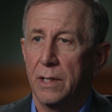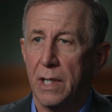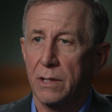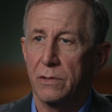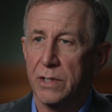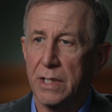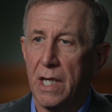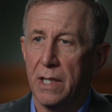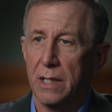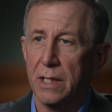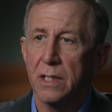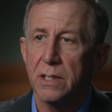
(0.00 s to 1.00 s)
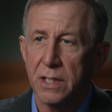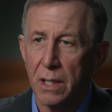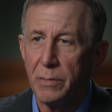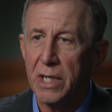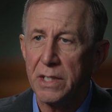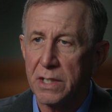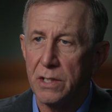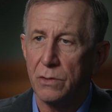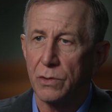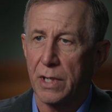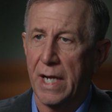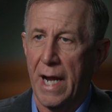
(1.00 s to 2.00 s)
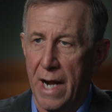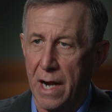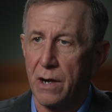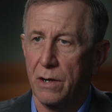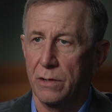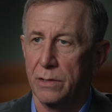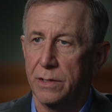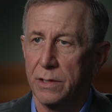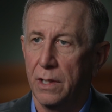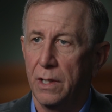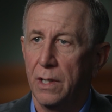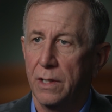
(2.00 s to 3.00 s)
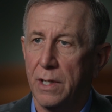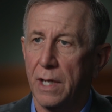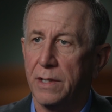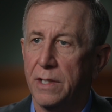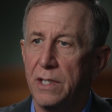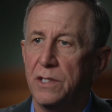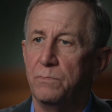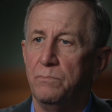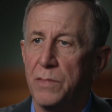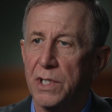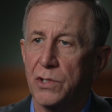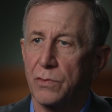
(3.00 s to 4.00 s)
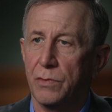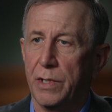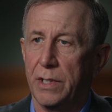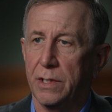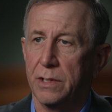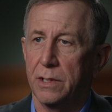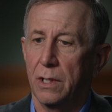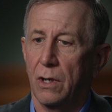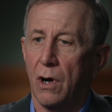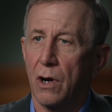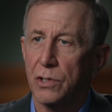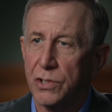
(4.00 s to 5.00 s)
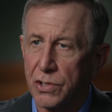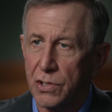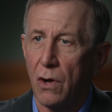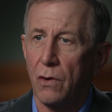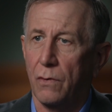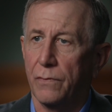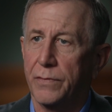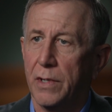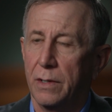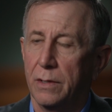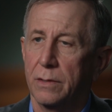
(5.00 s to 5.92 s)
they understand that somebody still cares that these mysteries are solved.